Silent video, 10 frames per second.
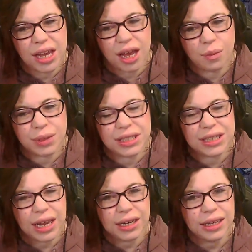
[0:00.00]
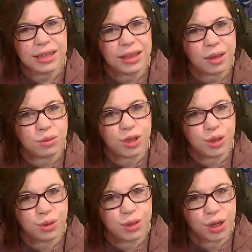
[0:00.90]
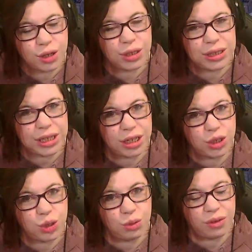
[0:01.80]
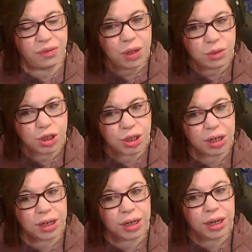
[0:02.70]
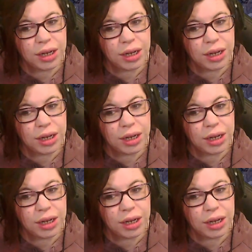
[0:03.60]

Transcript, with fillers: uh, but sending them two turns into the future